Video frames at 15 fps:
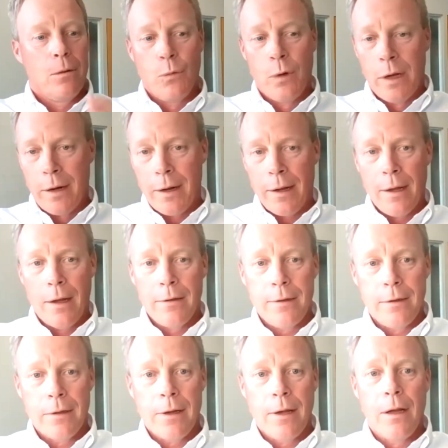we got a
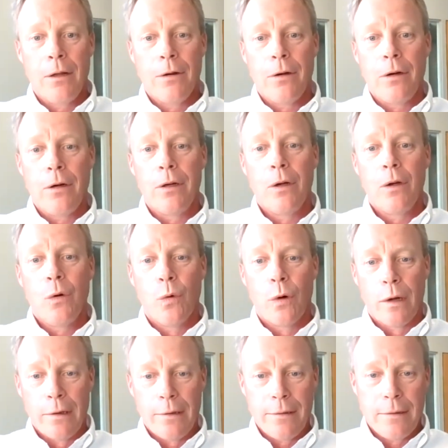content calendar, we're
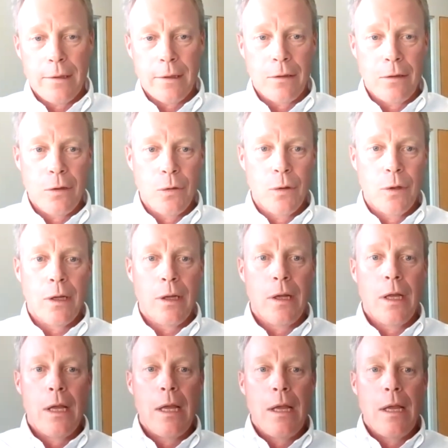going to stick to it,
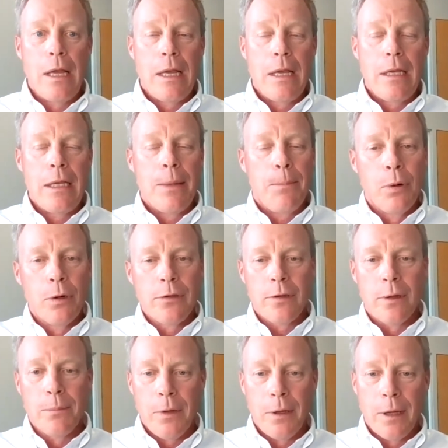you put
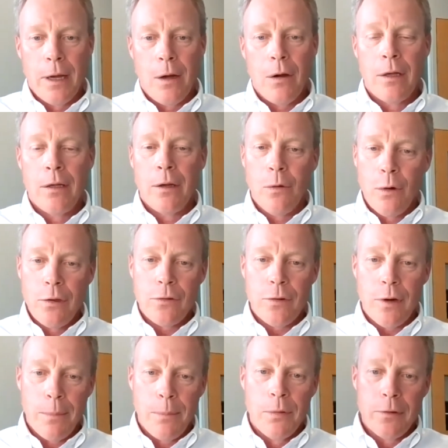something out. And you always
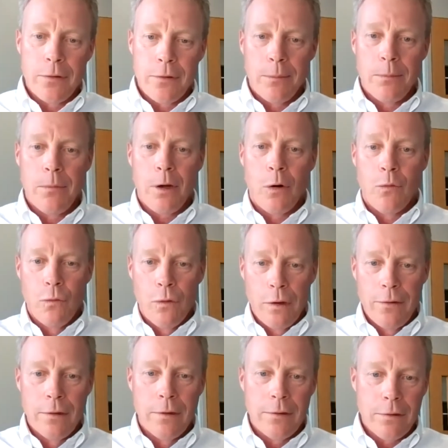try to put some
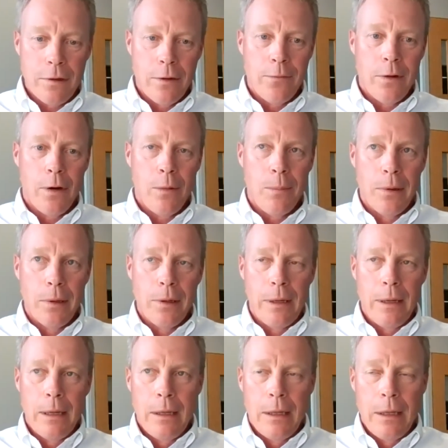original stuff out. But
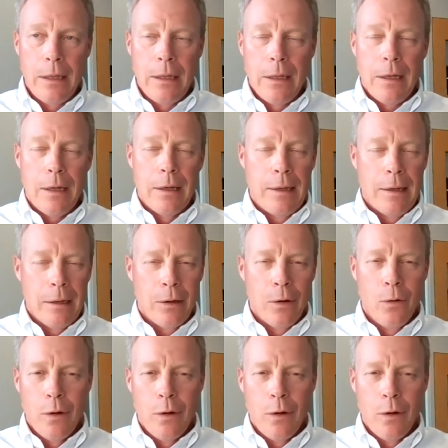again,